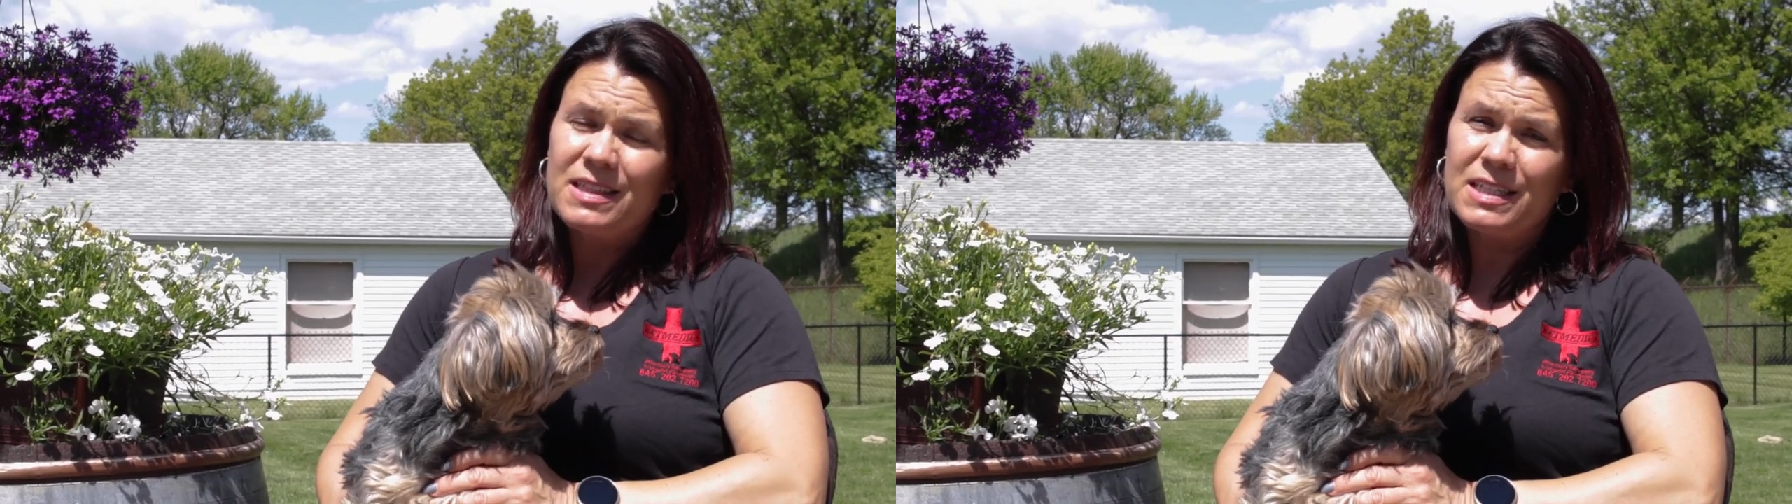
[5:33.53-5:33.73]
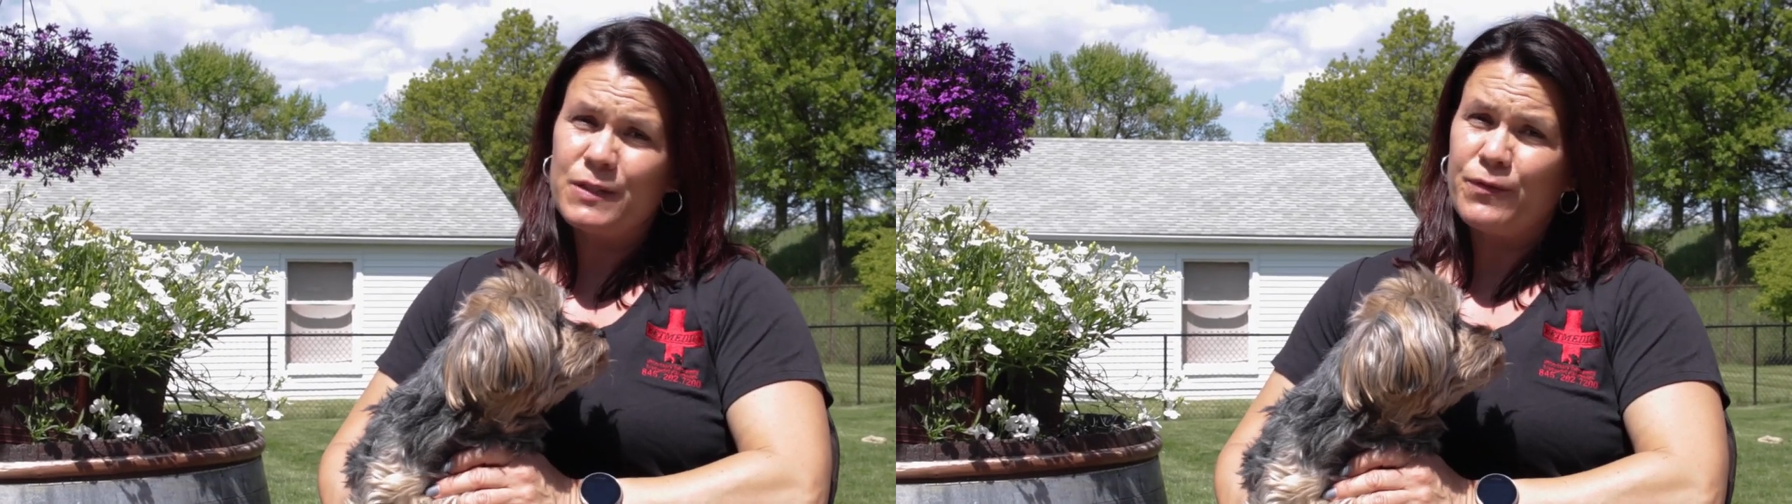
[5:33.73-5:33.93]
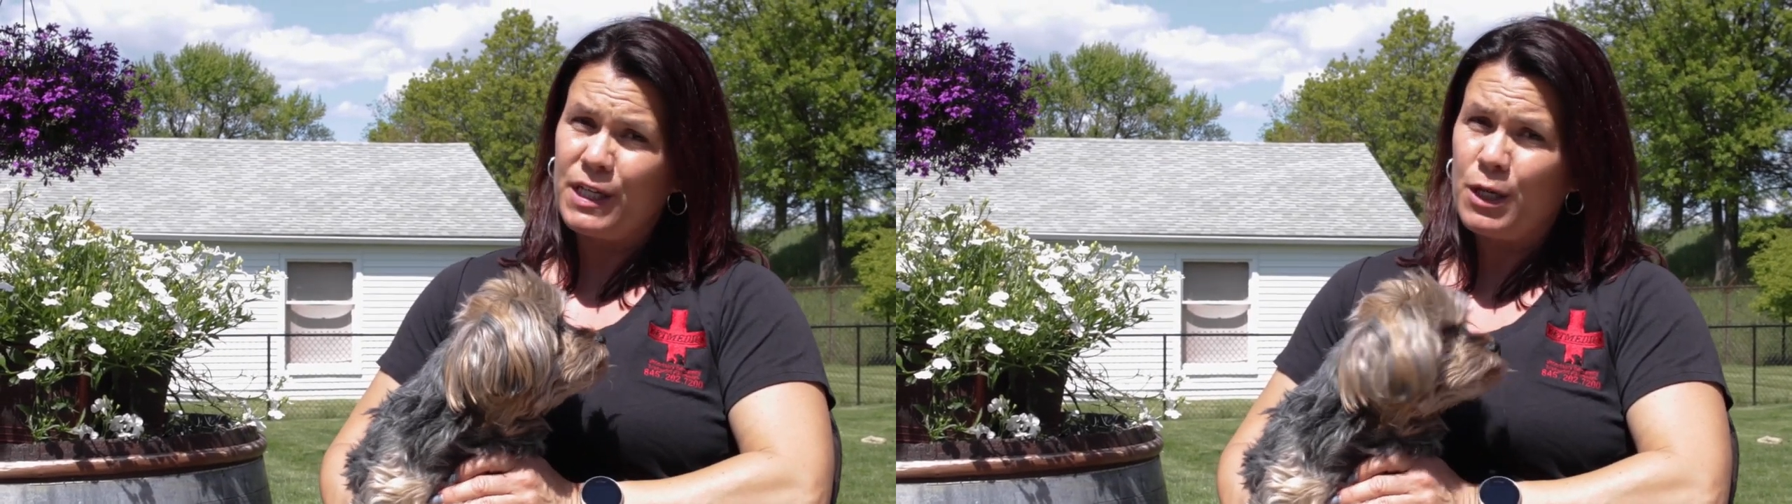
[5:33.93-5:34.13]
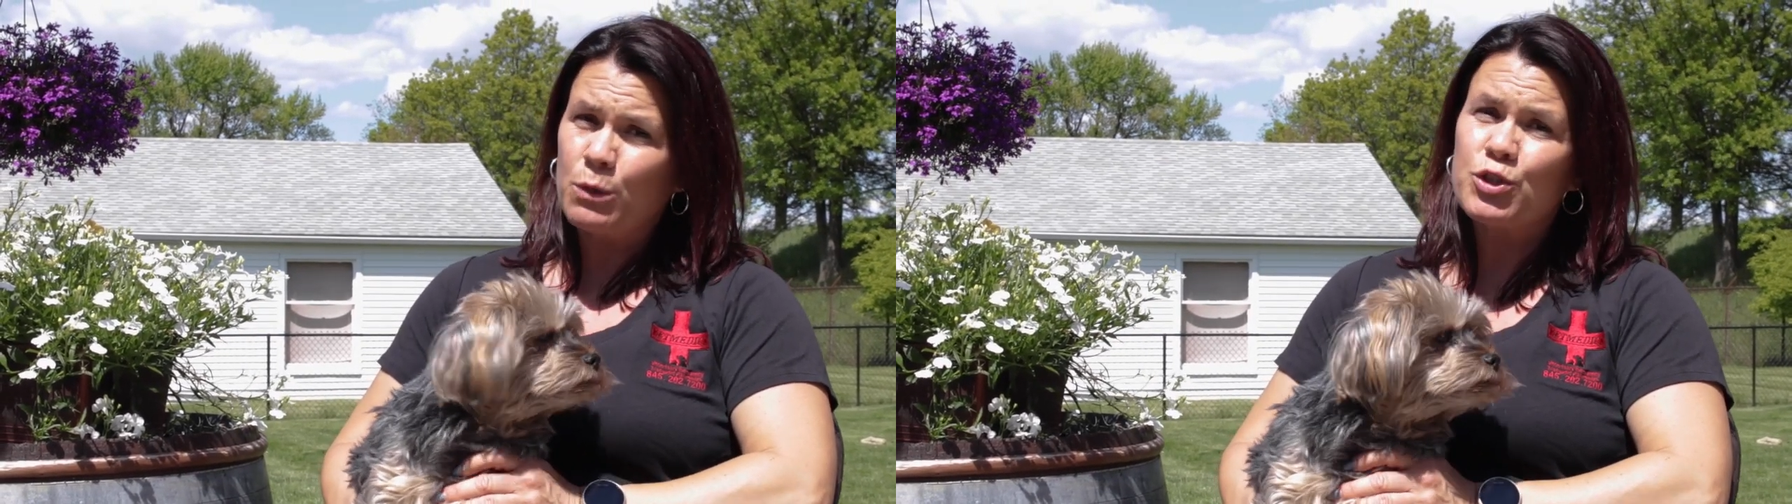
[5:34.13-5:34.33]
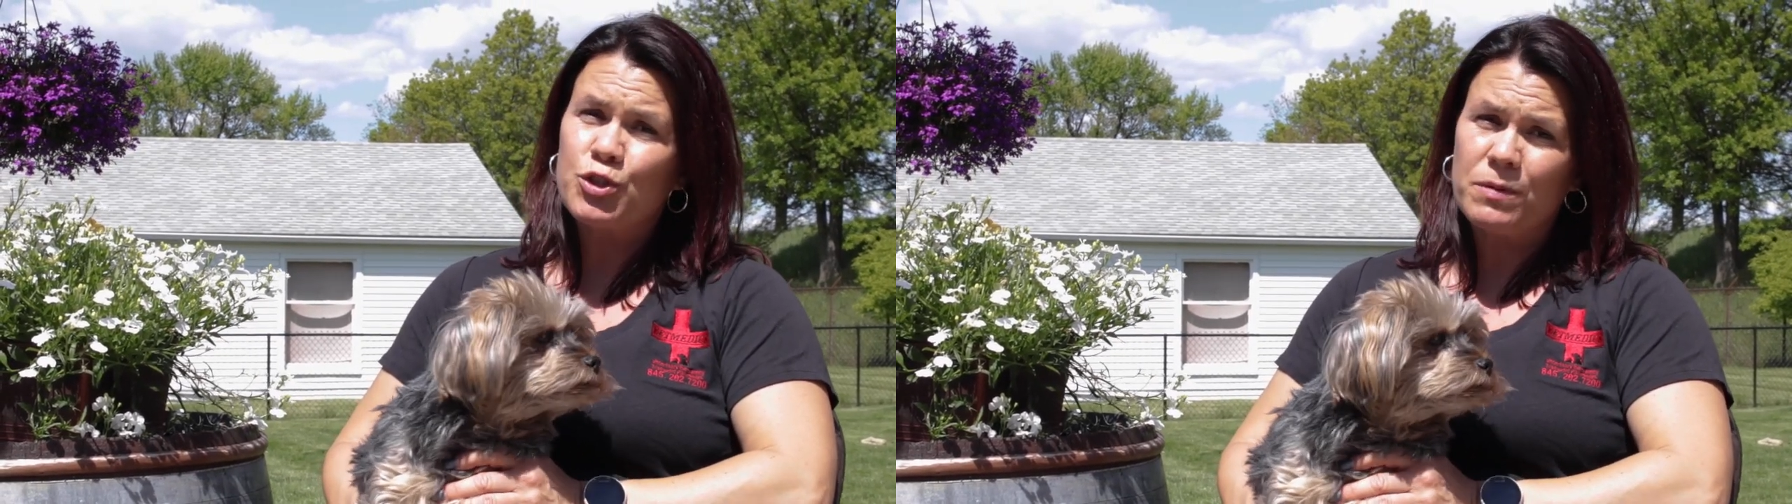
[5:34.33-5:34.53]
this
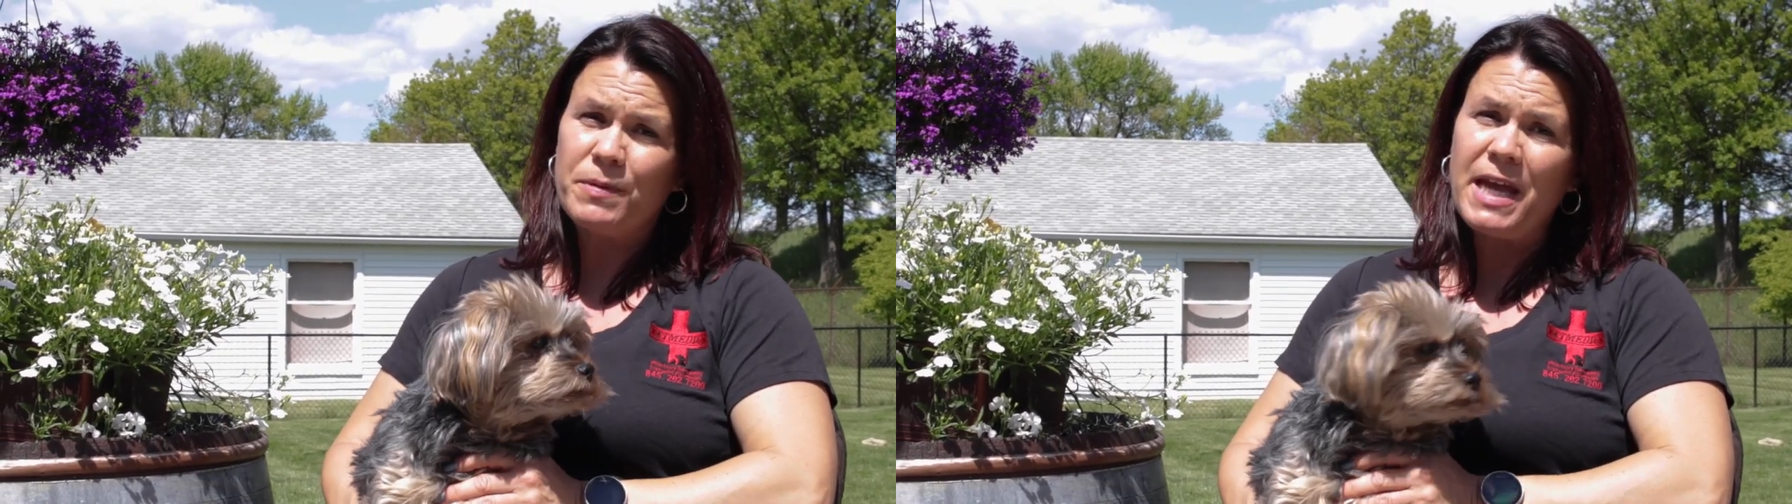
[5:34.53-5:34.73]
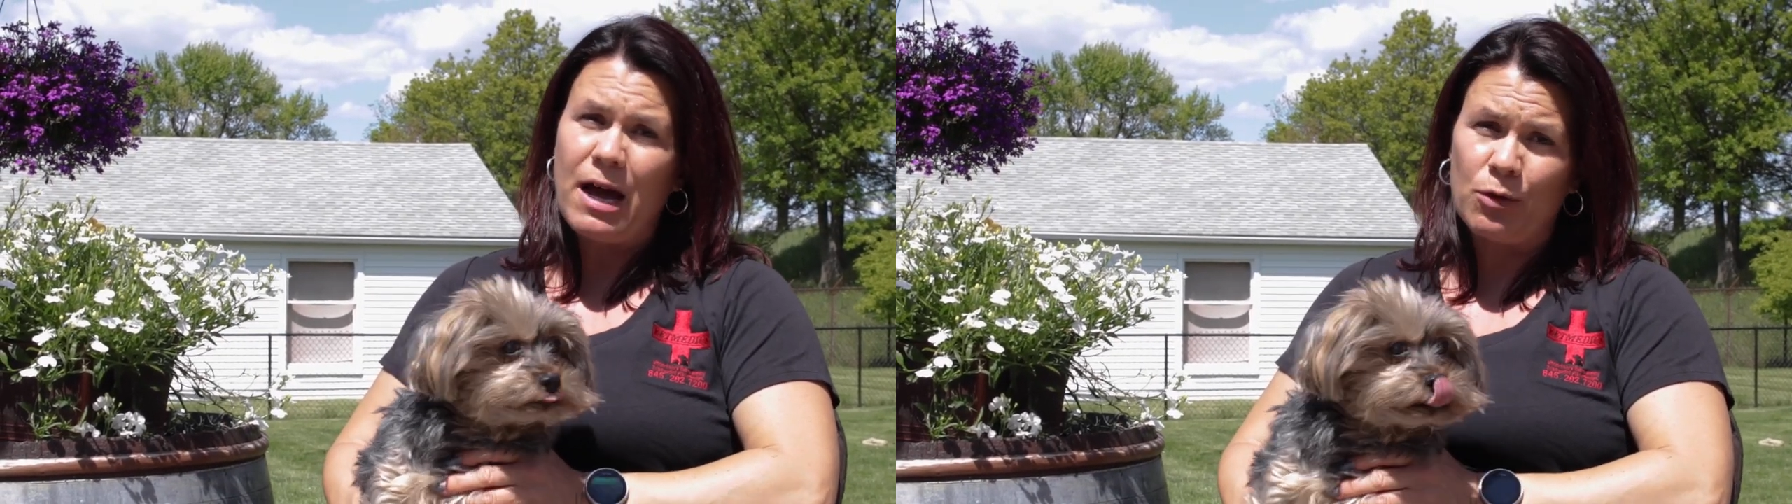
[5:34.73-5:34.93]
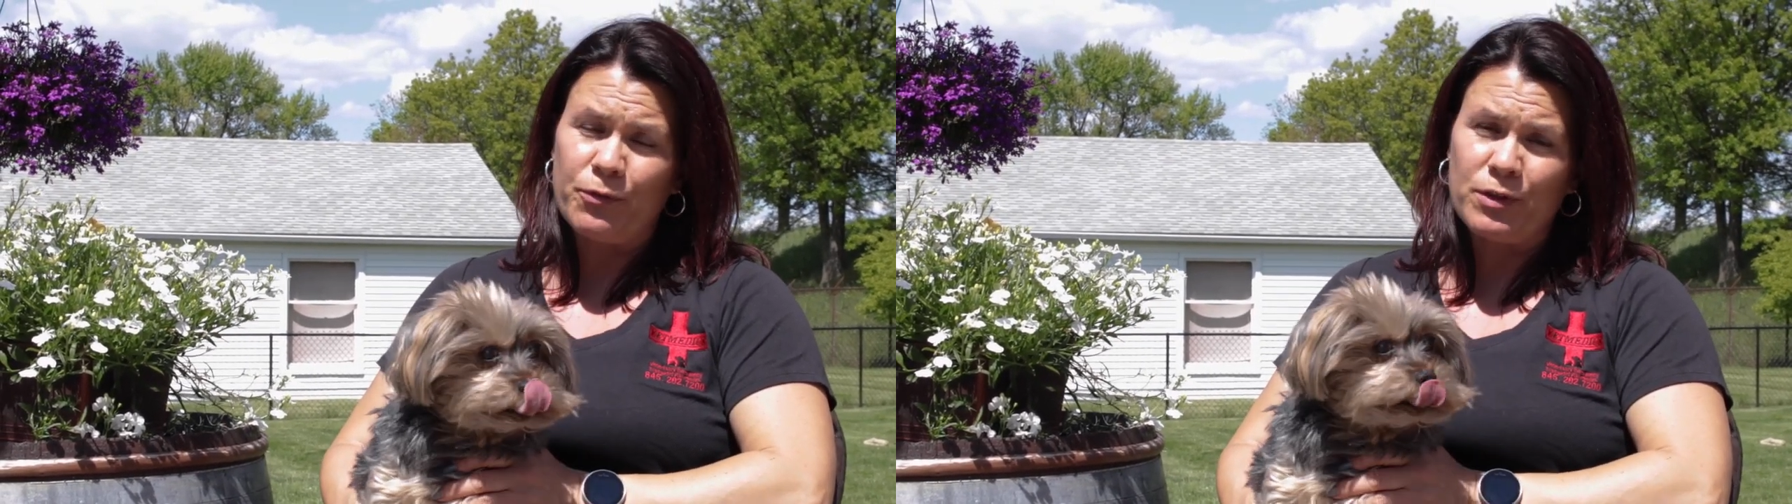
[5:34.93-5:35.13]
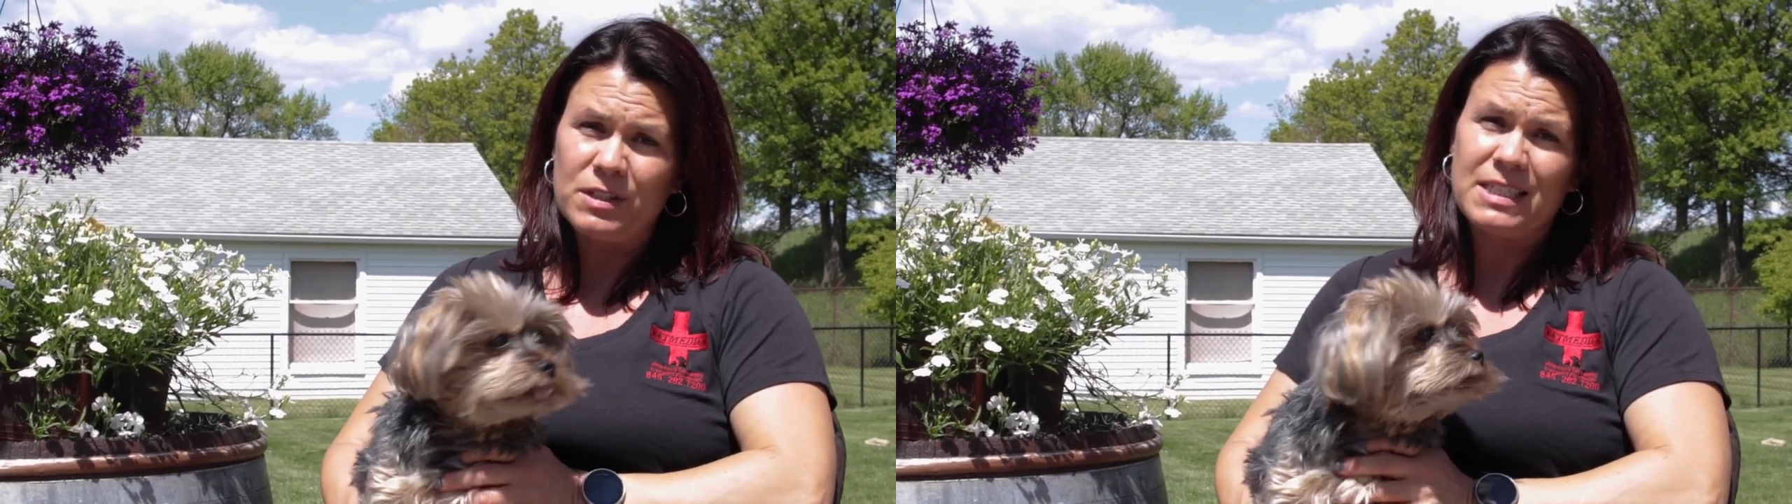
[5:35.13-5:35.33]
video should be helpful